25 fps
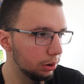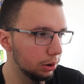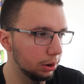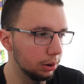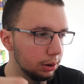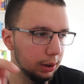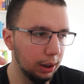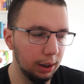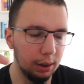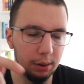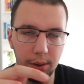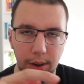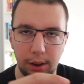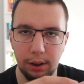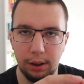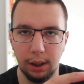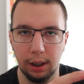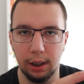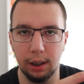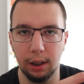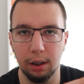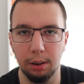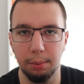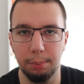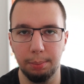Just click on it
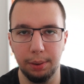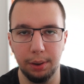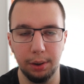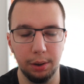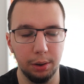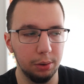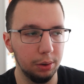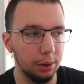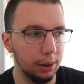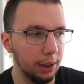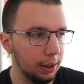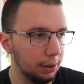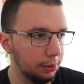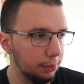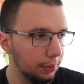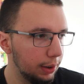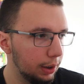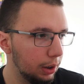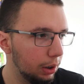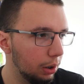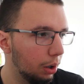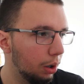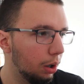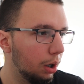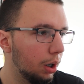and it'll bring you to that
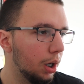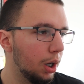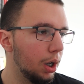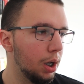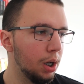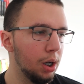video.